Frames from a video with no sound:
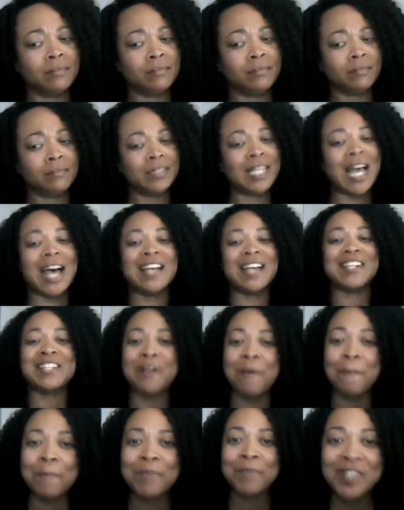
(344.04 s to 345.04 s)
Y'all
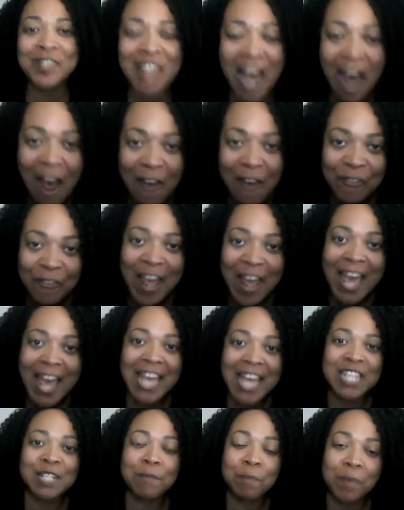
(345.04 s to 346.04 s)
some soft
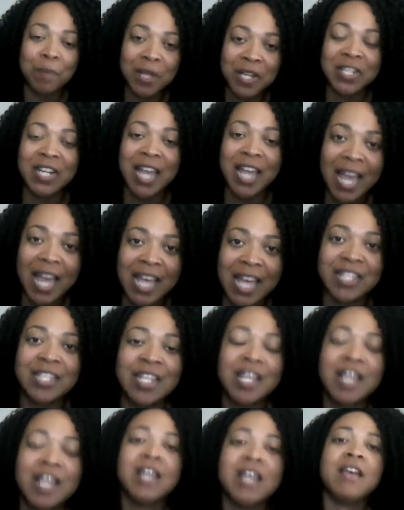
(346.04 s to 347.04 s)
ass bitch ass
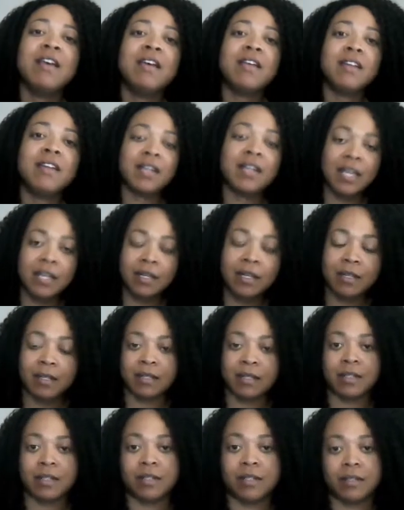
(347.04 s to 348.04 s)

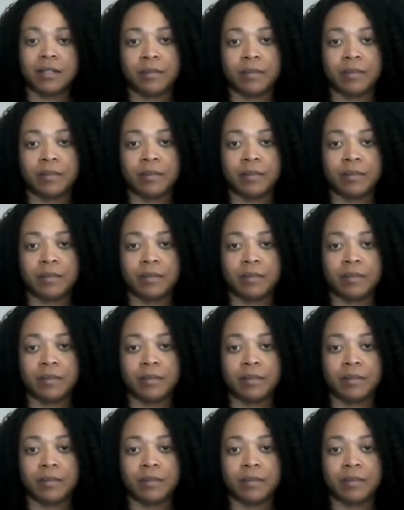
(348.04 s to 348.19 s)
niggas.